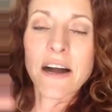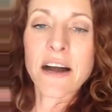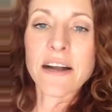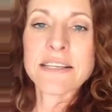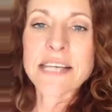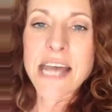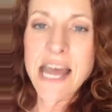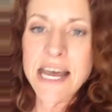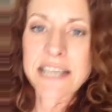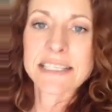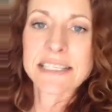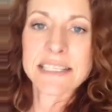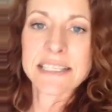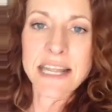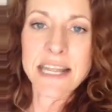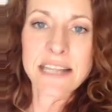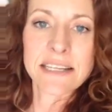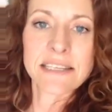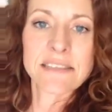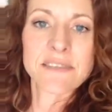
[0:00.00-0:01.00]
test
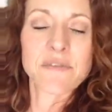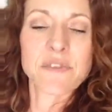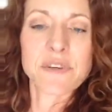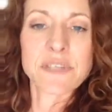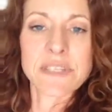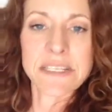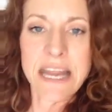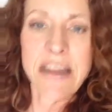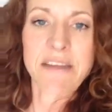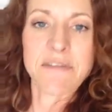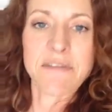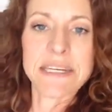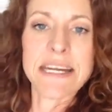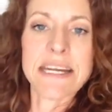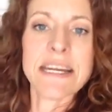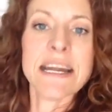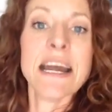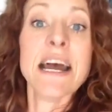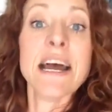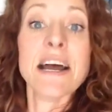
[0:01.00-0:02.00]
things for
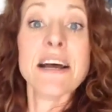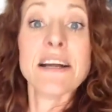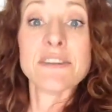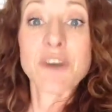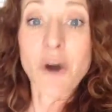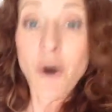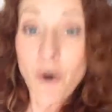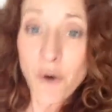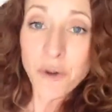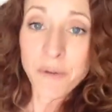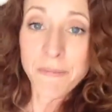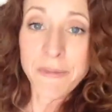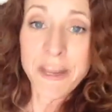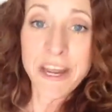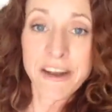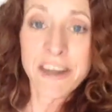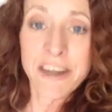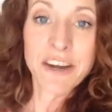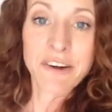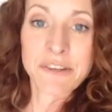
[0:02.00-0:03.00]
safety told
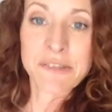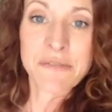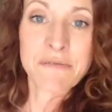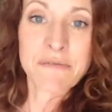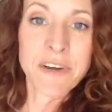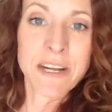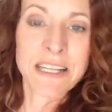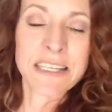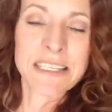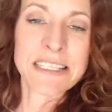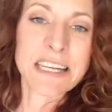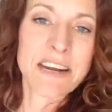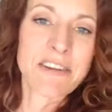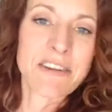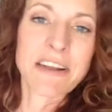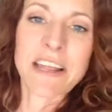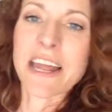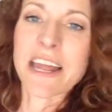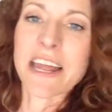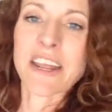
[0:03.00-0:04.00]
me on Heroes and Villains, they
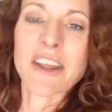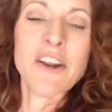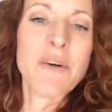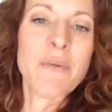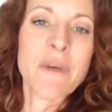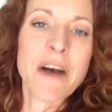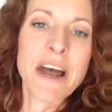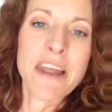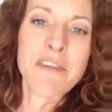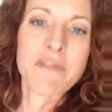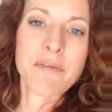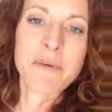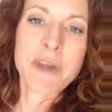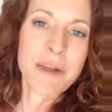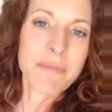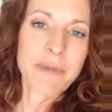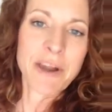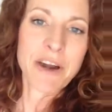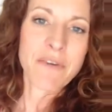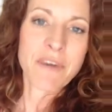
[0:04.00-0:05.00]
were like, you know what? If we
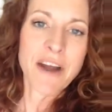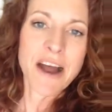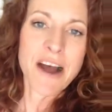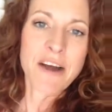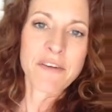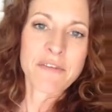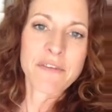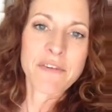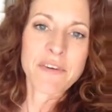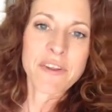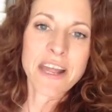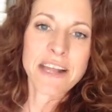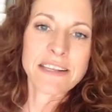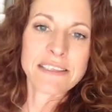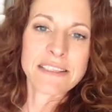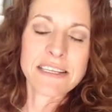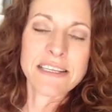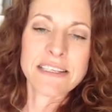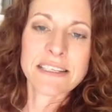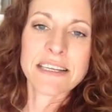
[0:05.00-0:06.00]
had been around for that
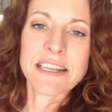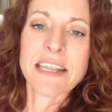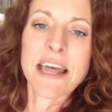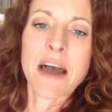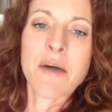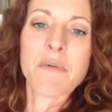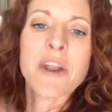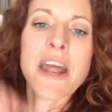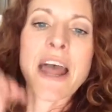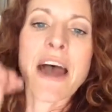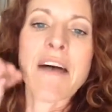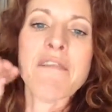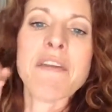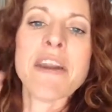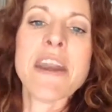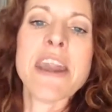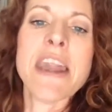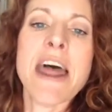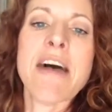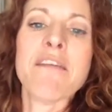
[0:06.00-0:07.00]
season, that would have
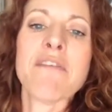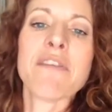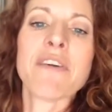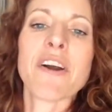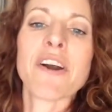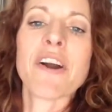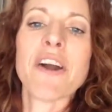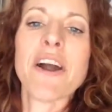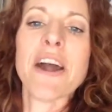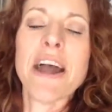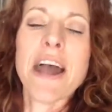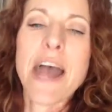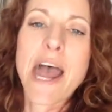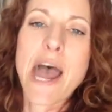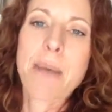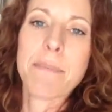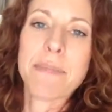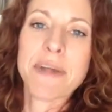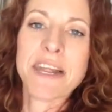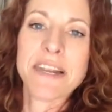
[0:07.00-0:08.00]
never
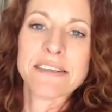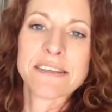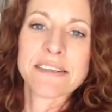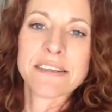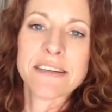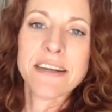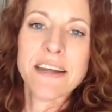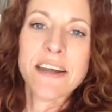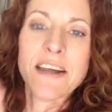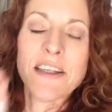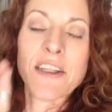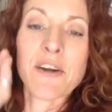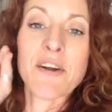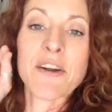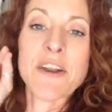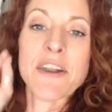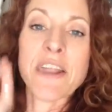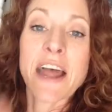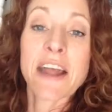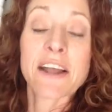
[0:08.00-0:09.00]
happened.
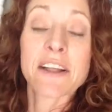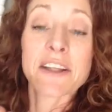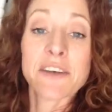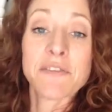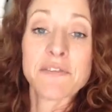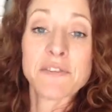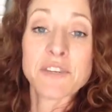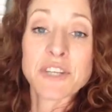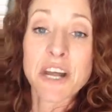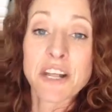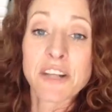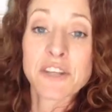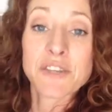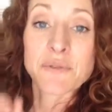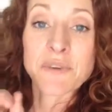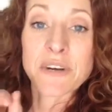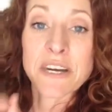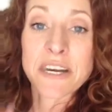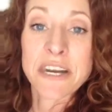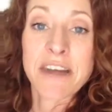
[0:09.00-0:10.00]
That cliff challenge
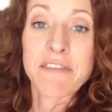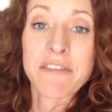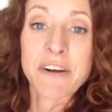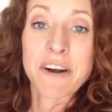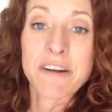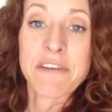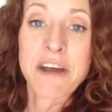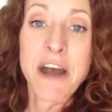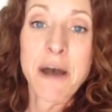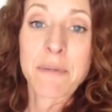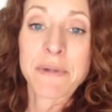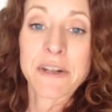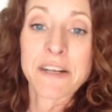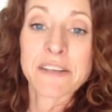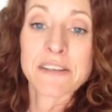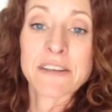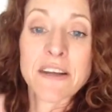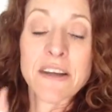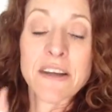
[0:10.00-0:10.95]
would never have happened.